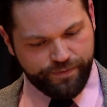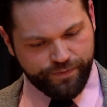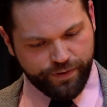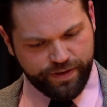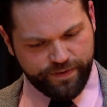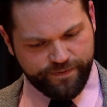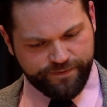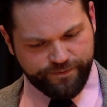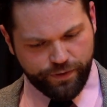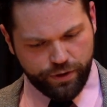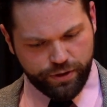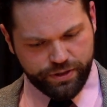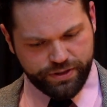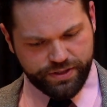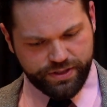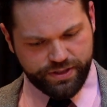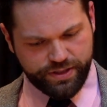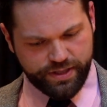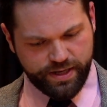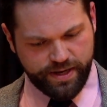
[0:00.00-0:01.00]
for the
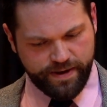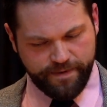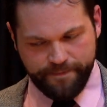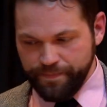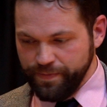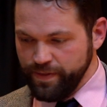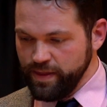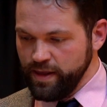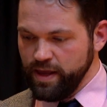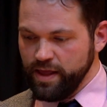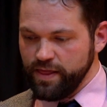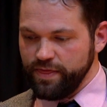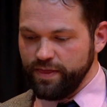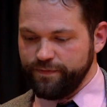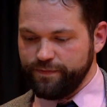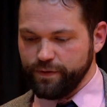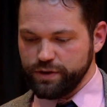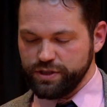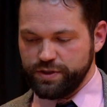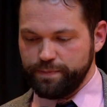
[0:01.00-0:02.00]
first
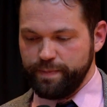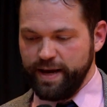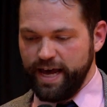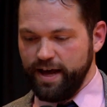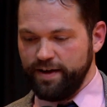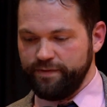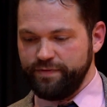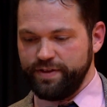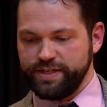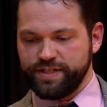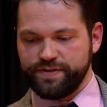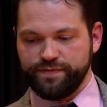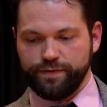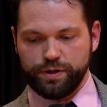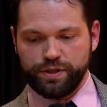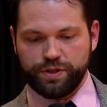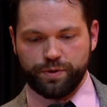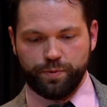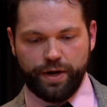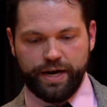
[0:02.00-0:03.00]
the first bit of this
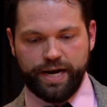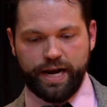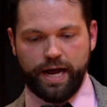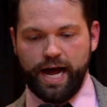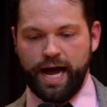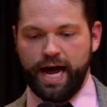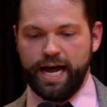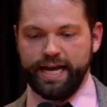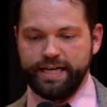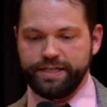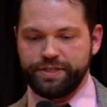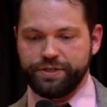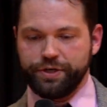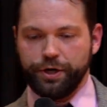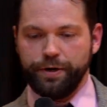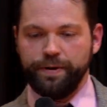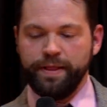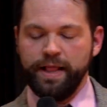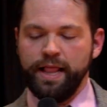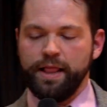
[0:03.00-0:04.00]
first one, uh,
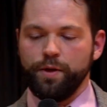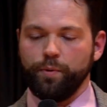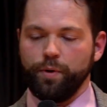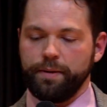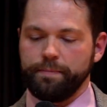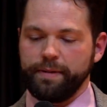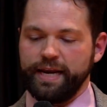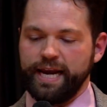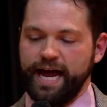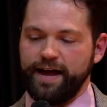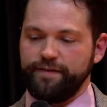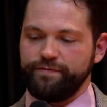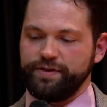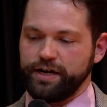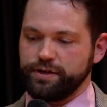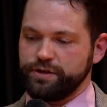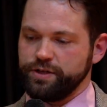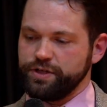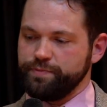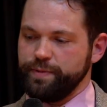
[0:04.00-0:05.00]
Easter, what I'm going to have Dr.